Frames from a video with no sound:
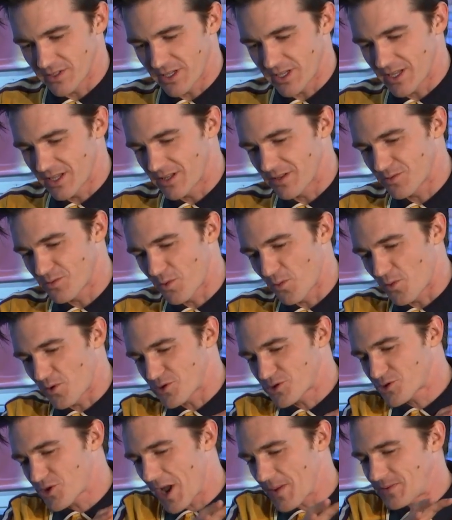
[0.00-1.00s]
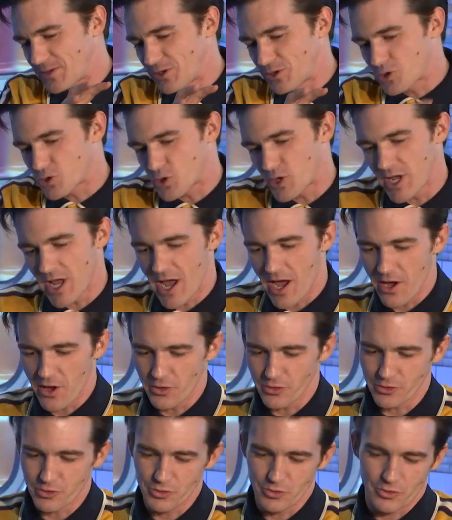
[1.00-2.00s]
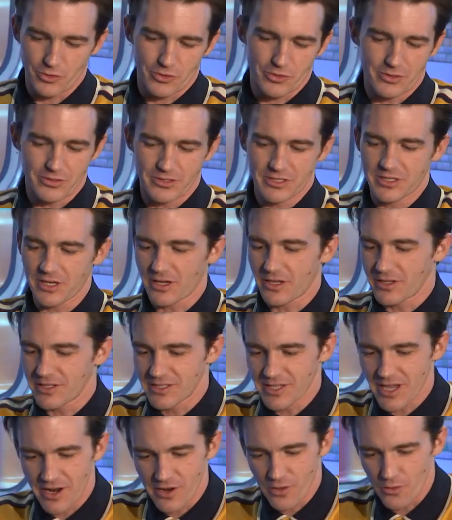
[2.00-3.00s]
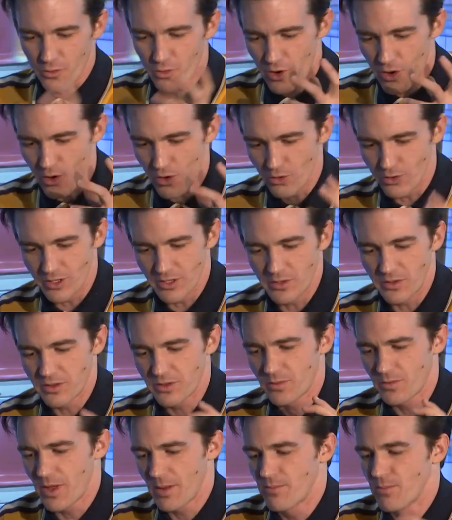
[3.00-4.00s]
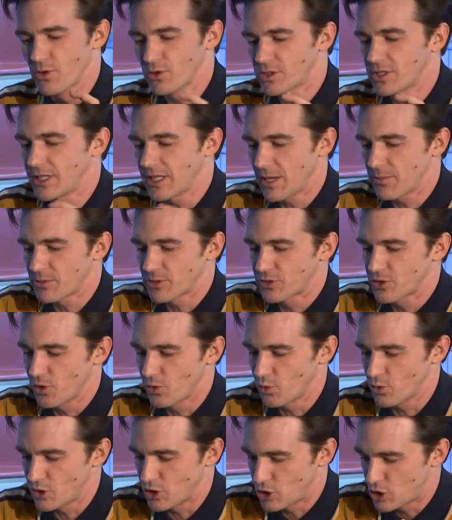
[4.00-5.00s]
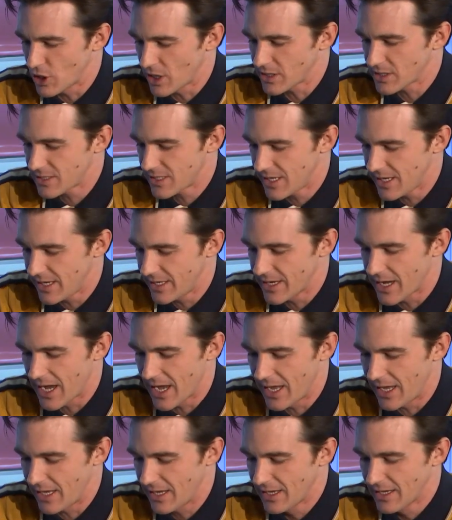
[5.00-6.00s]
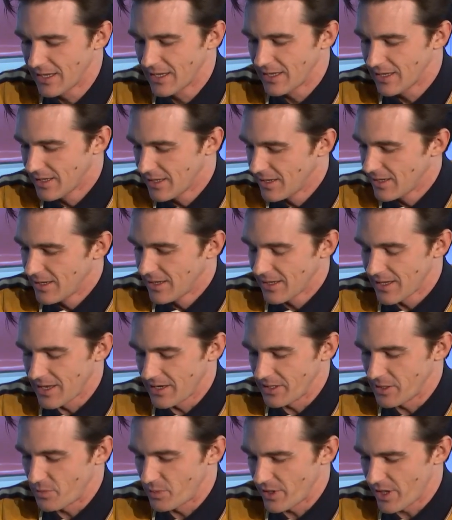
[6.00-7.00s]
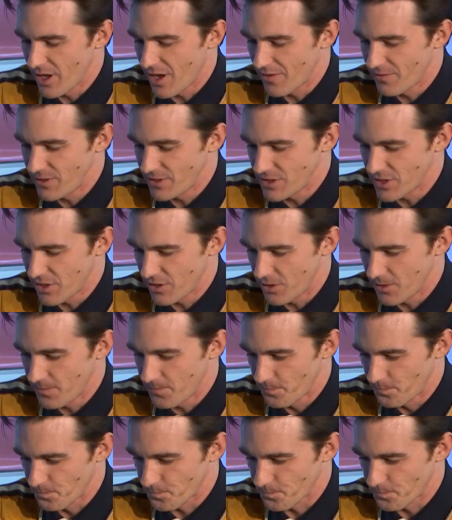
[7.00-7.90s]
like when we were trapped in a treehouse or stuck on the side of the road, and most of the episode was just he and I getting to play off each other.